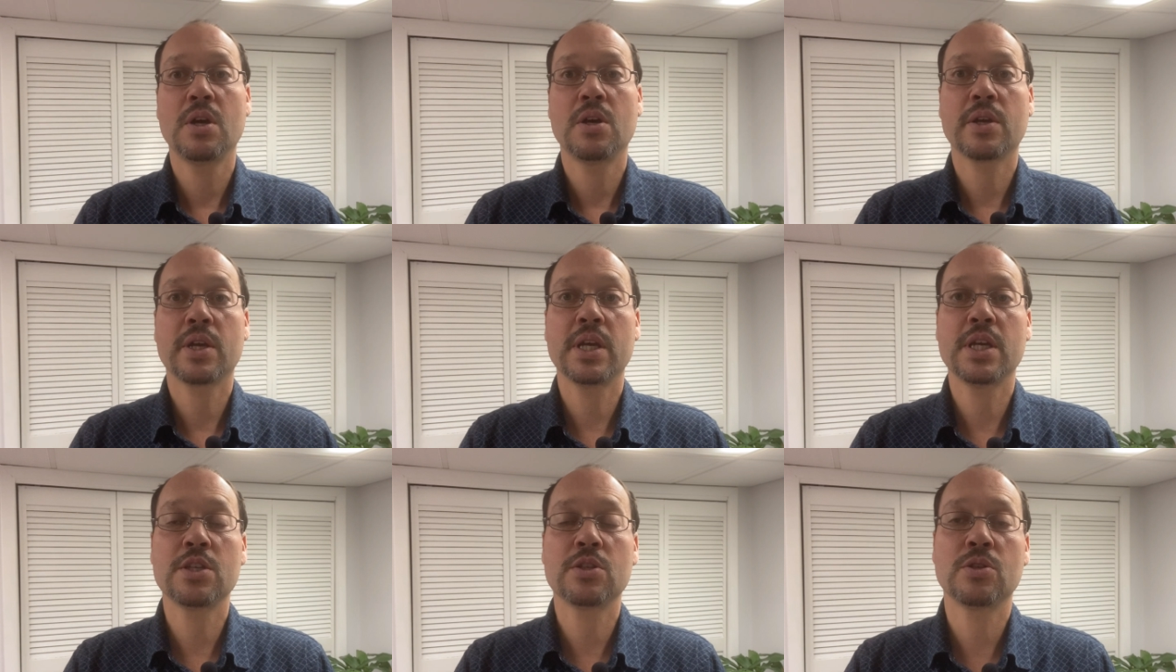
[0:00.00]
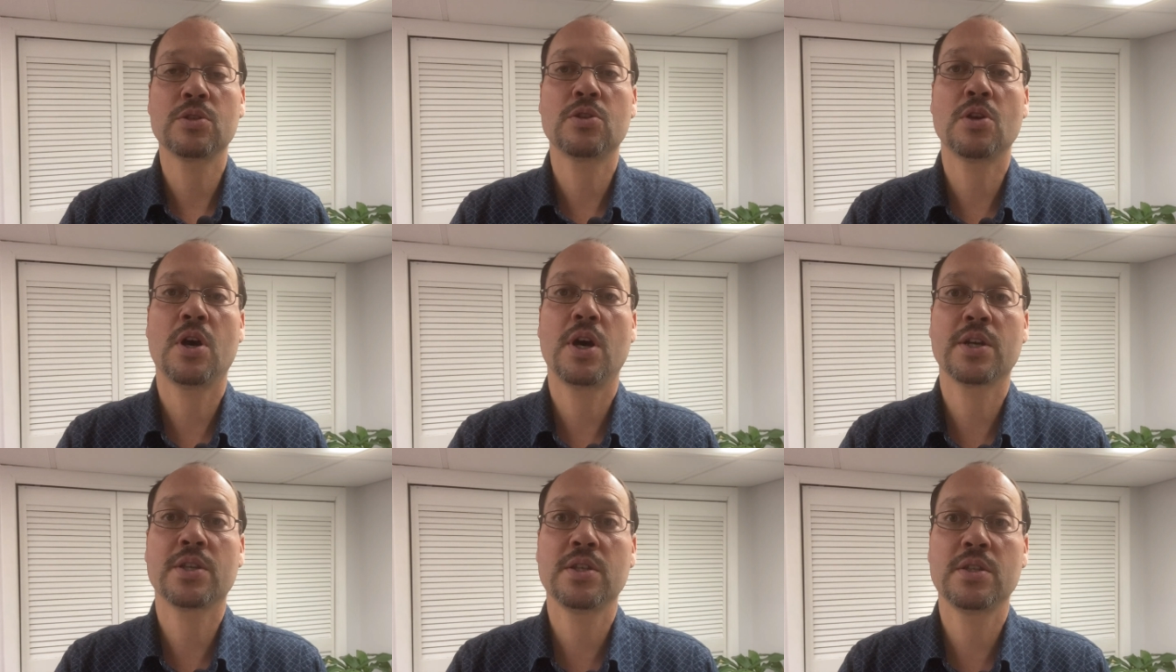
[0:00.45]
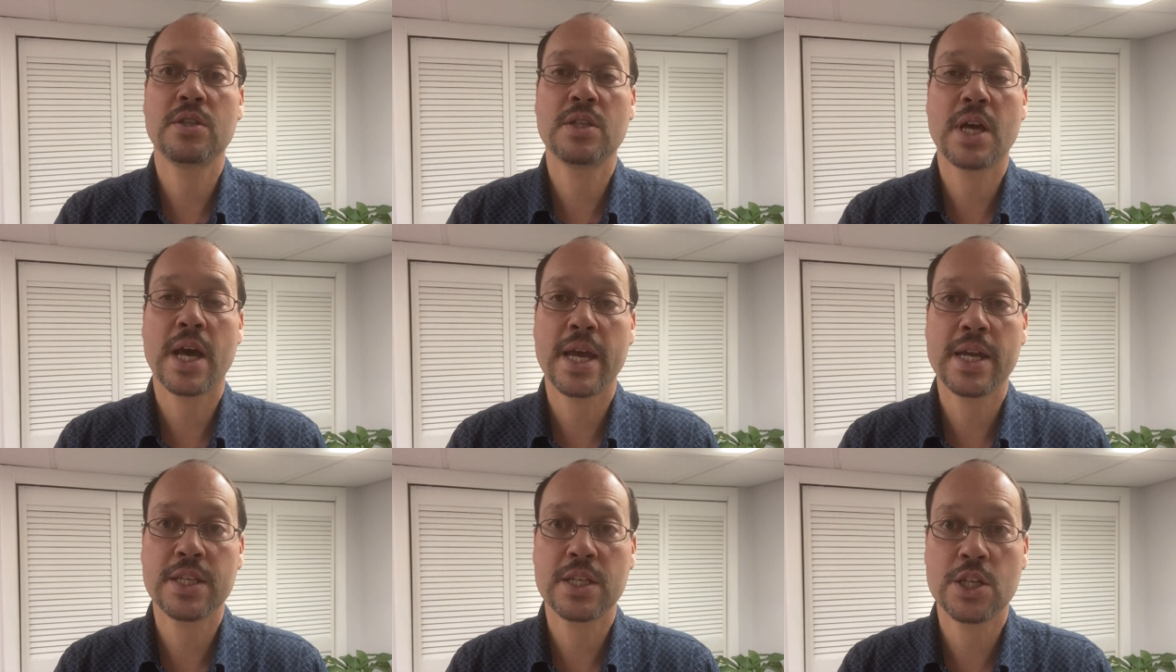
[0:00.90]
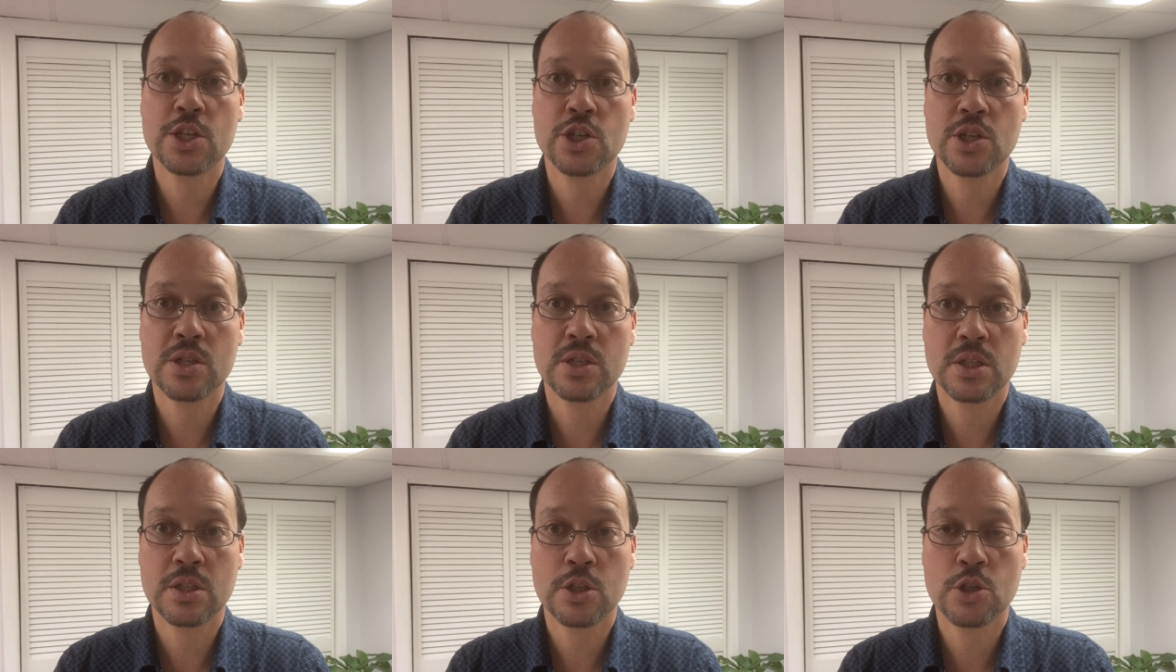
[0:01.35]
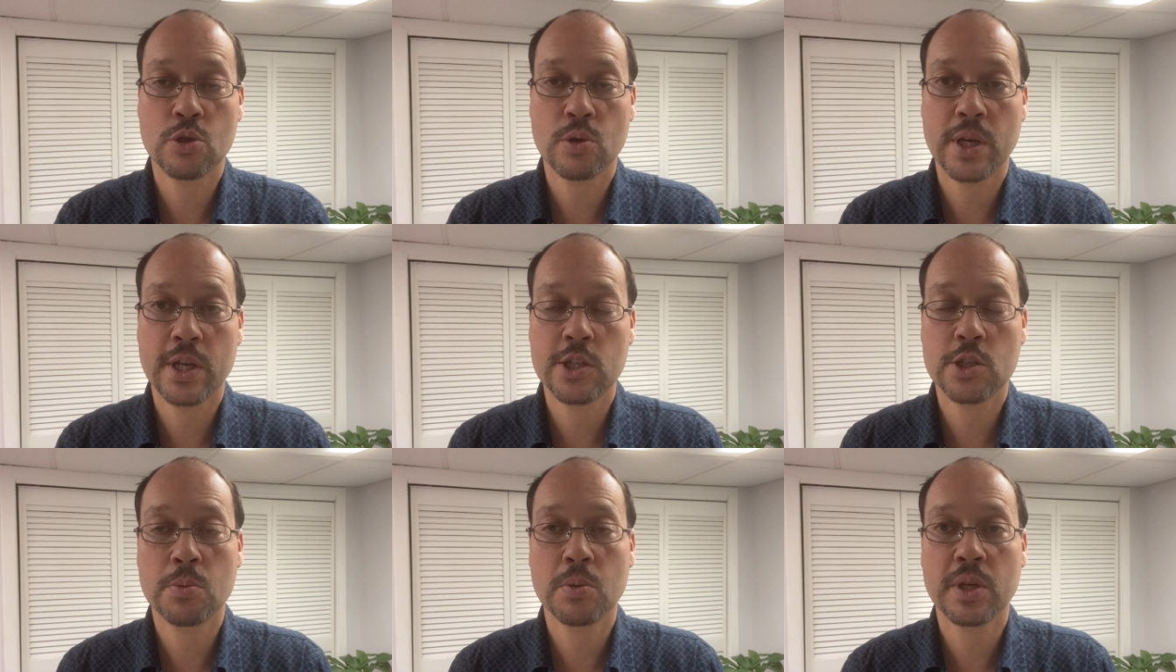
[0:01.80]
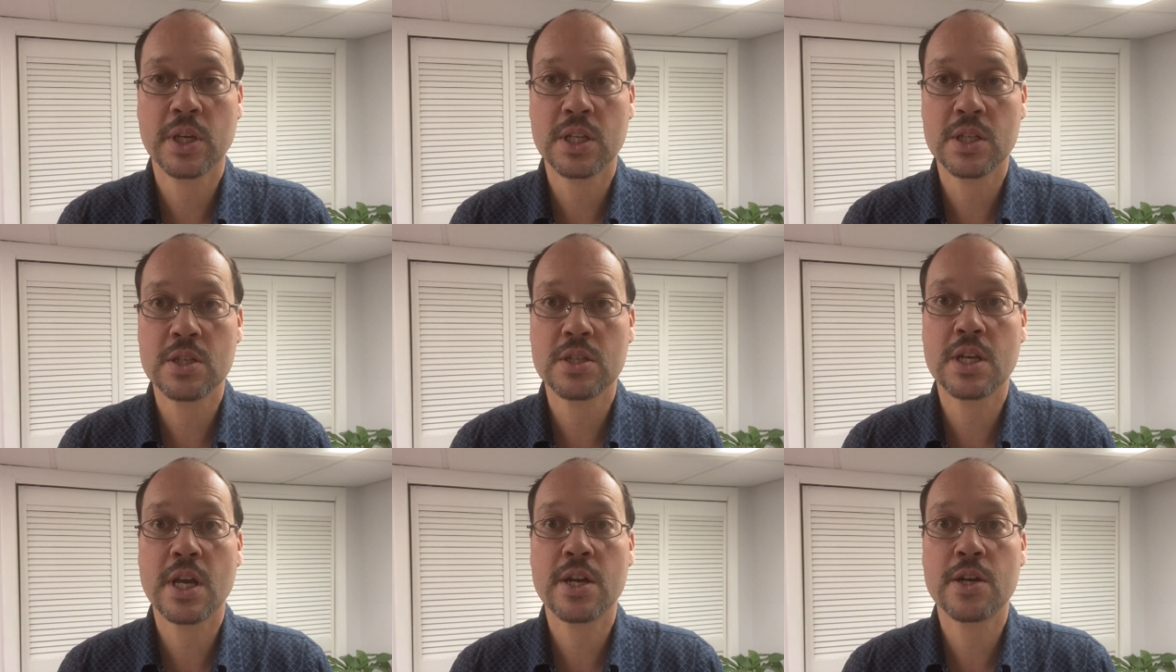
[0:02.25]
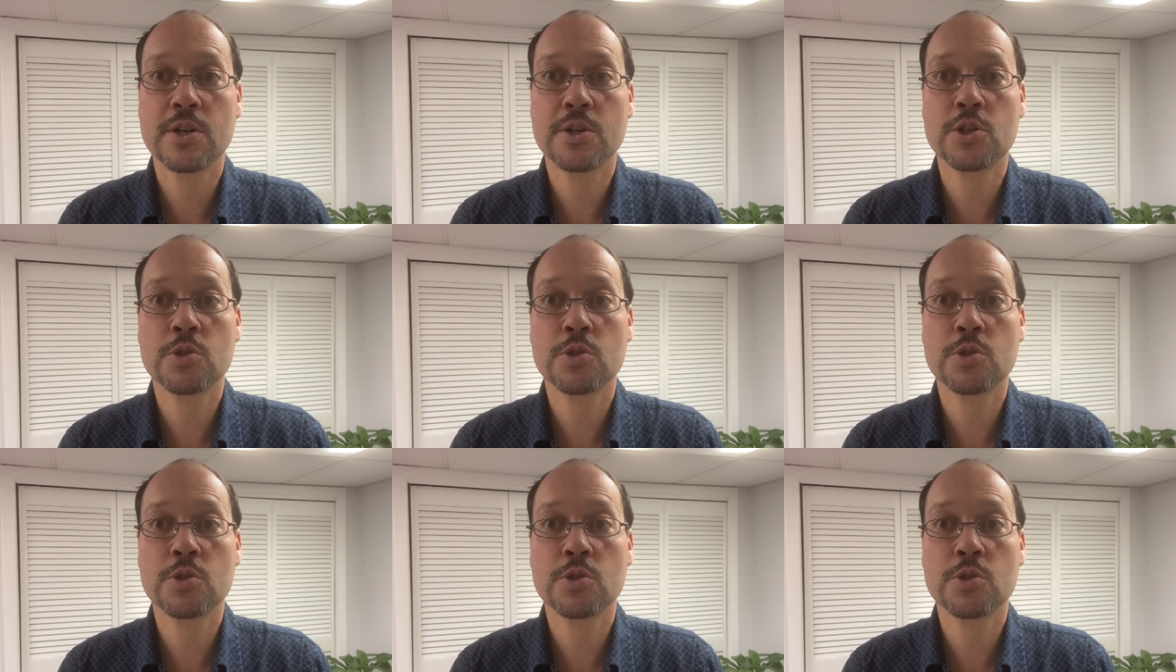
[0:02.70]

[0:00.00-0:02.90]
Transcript: okay, so talk to the dietitians at the transplant center,